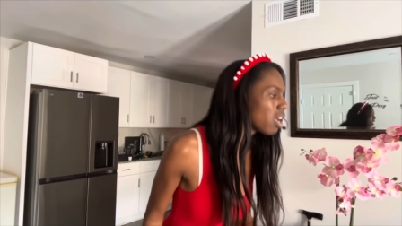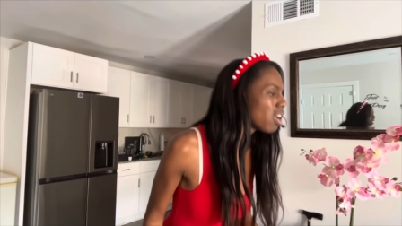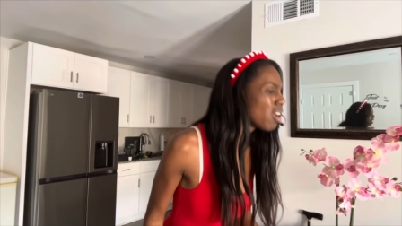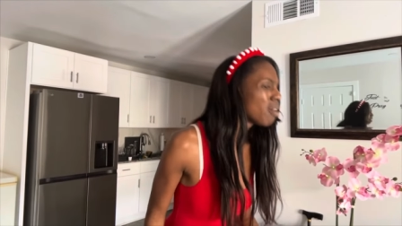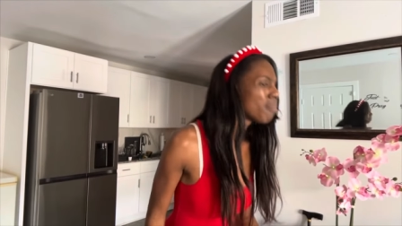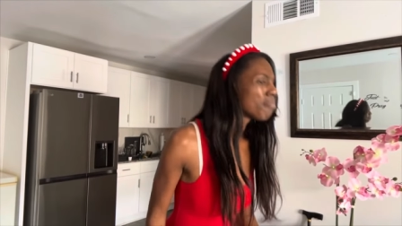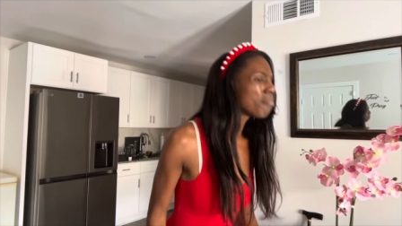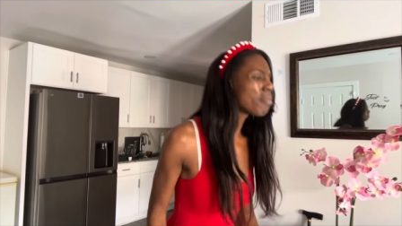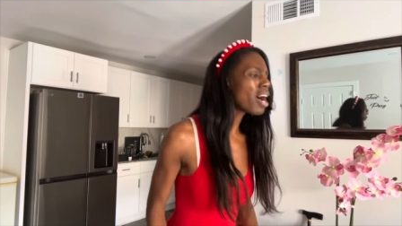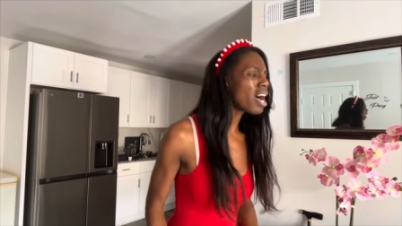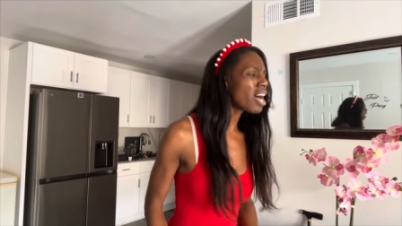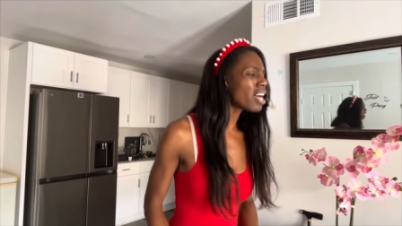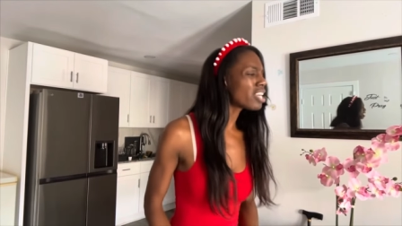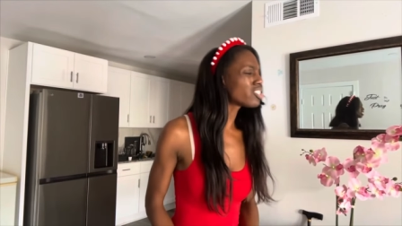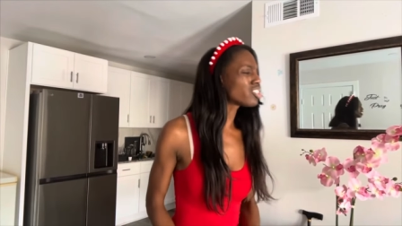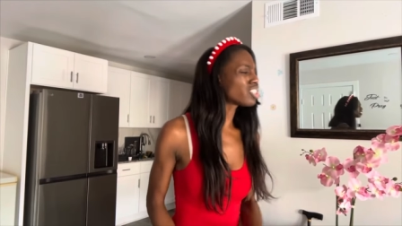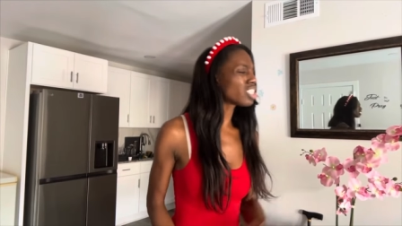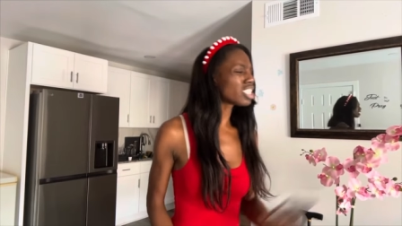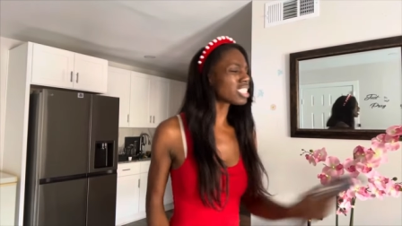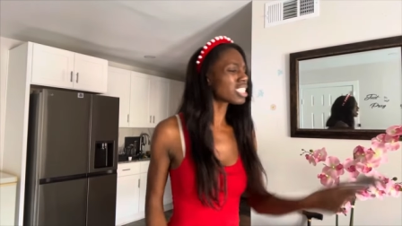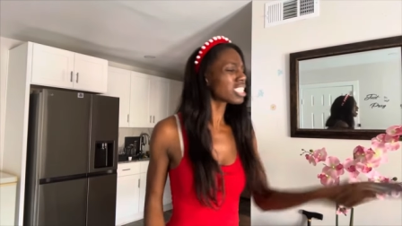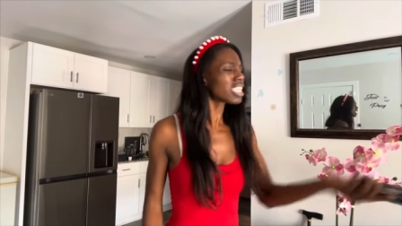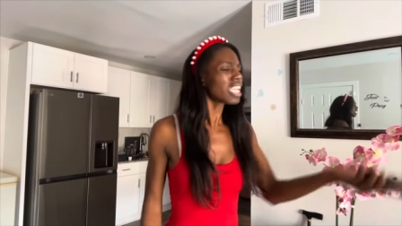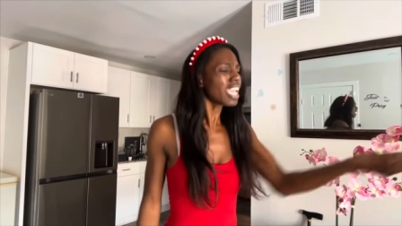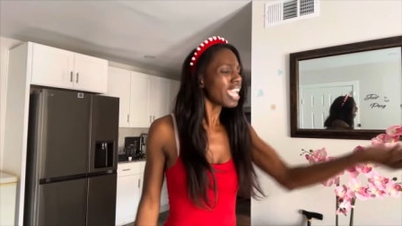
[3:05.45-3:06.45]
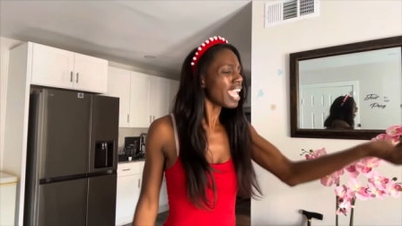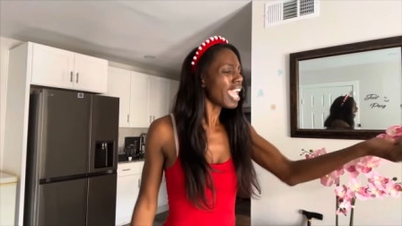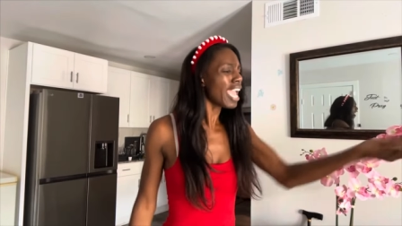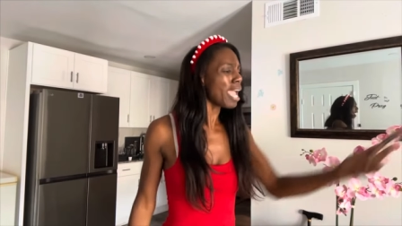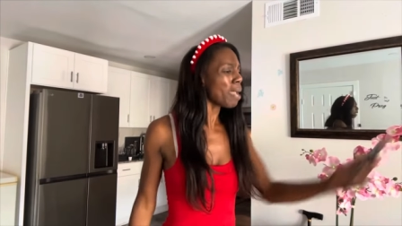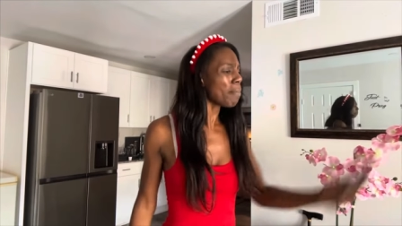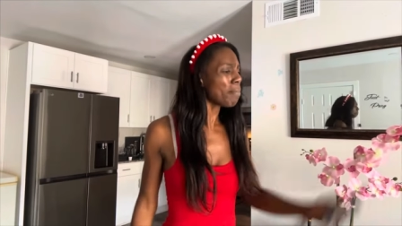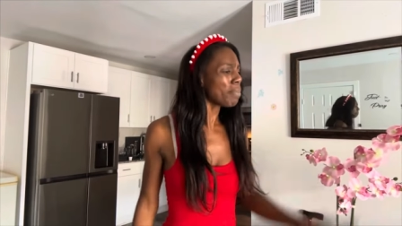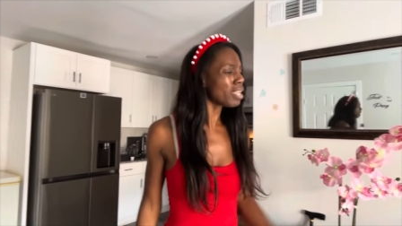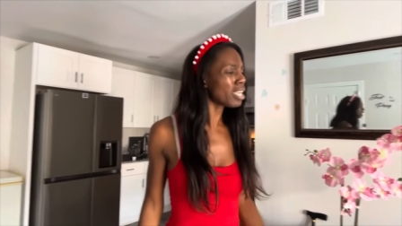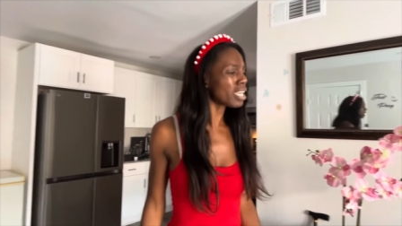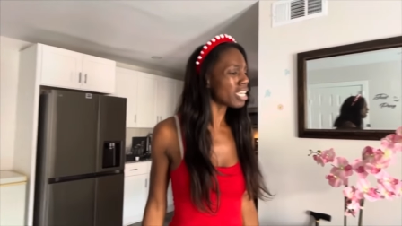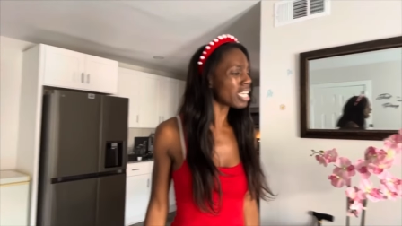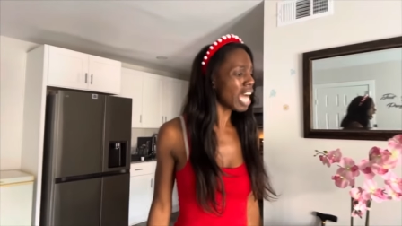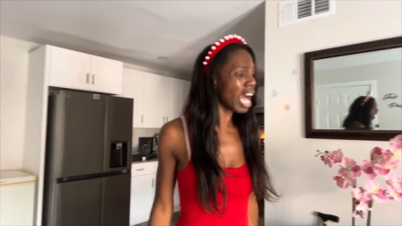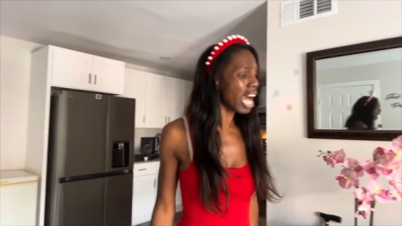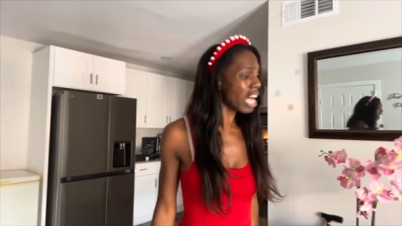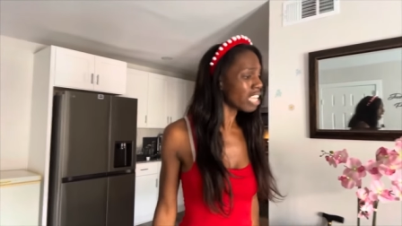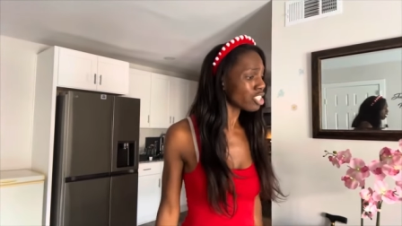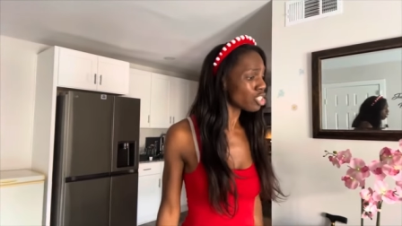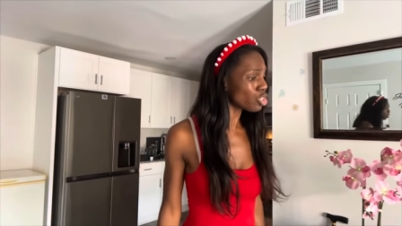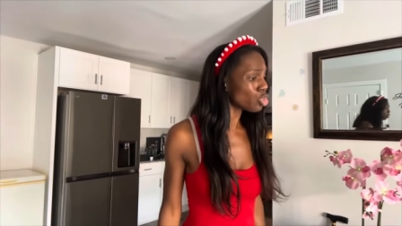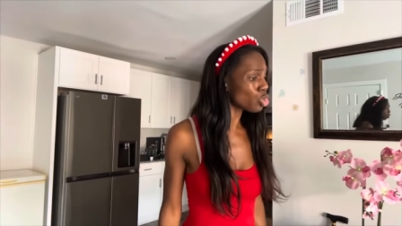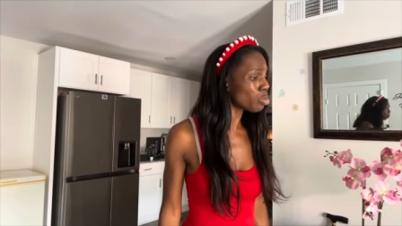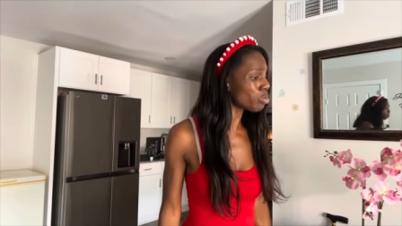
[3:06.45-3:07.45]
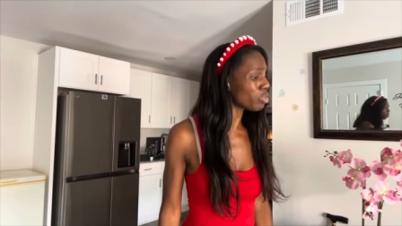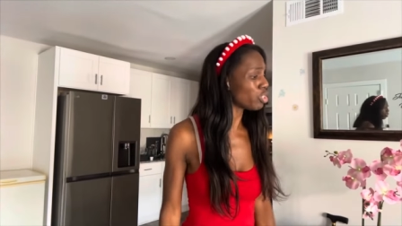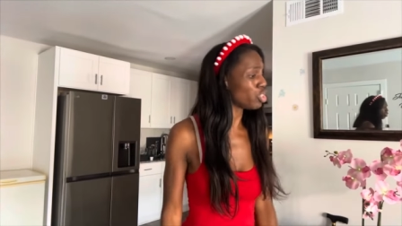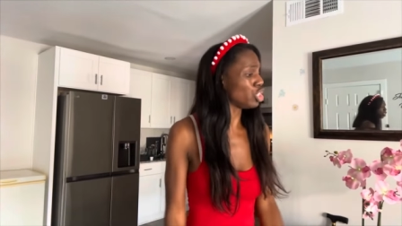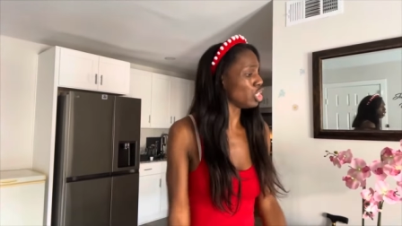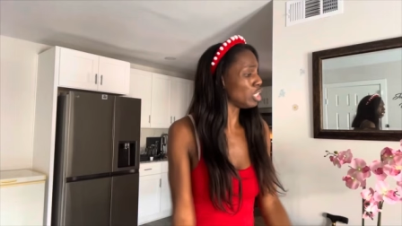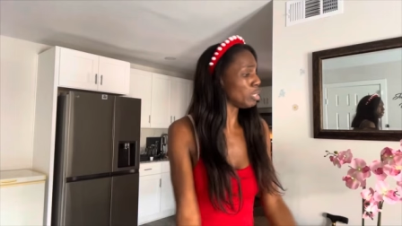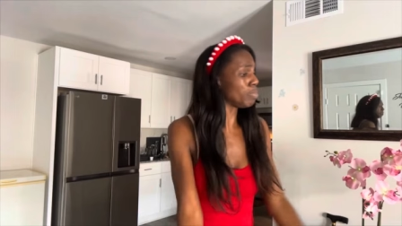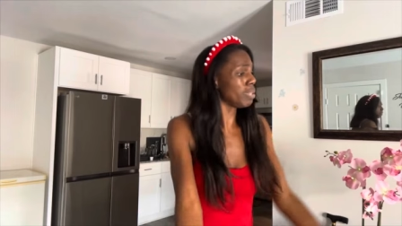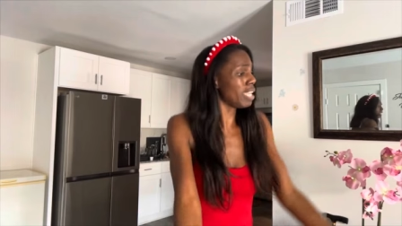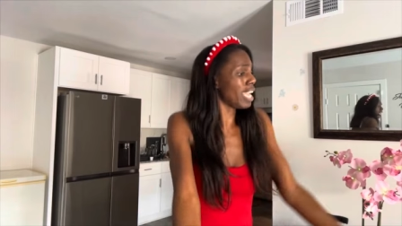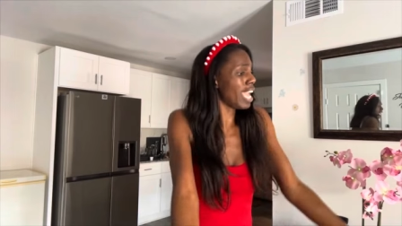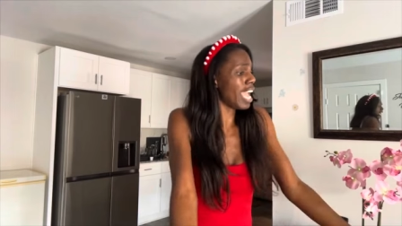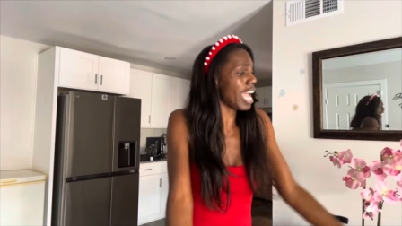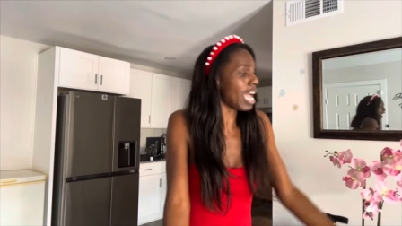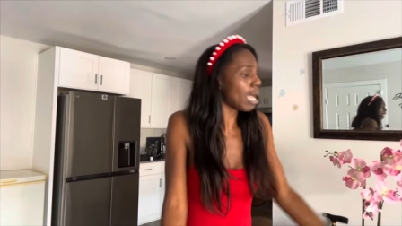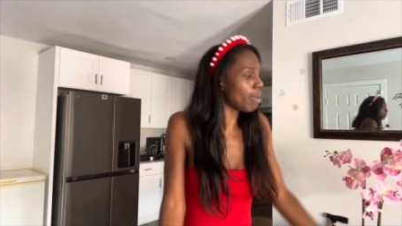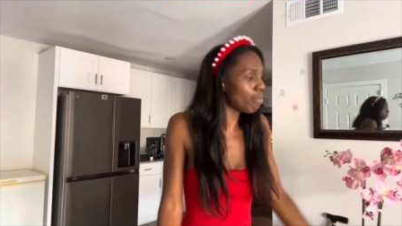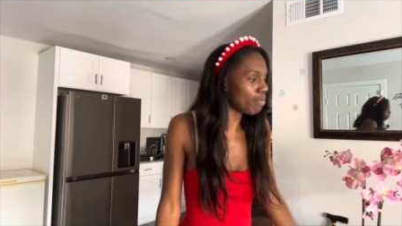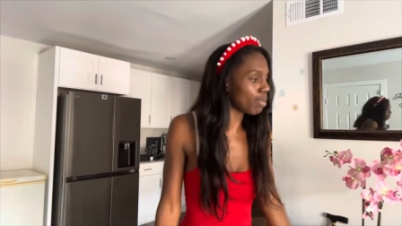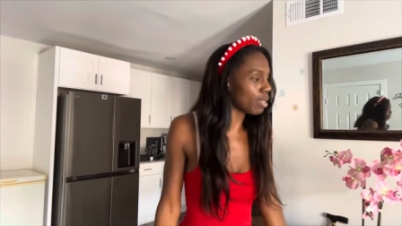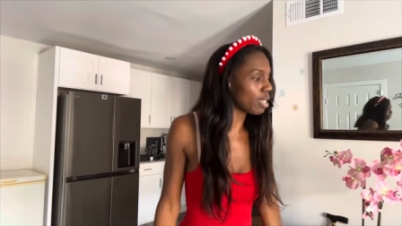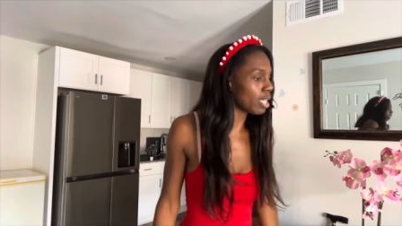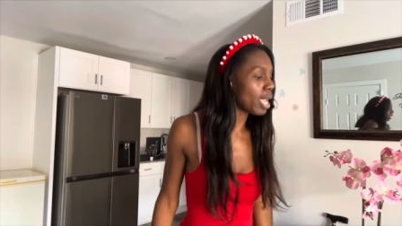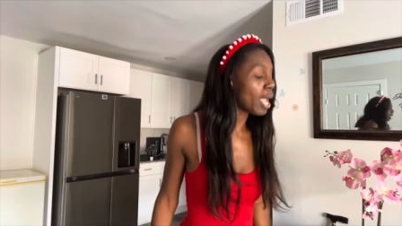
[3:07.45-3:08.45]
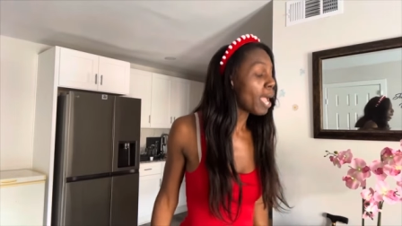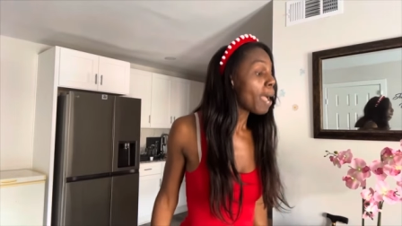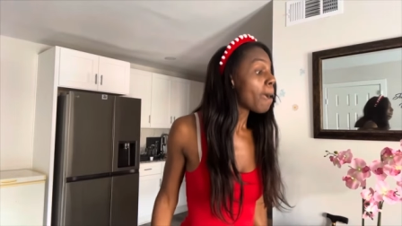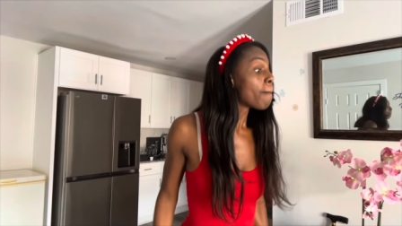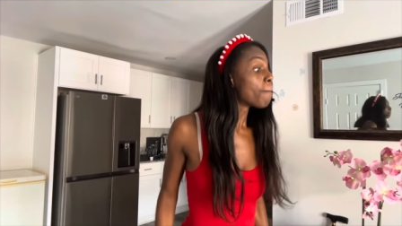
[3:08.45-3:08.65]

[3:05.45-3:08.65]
Mom, just get Ebby a costume and she'll be happy.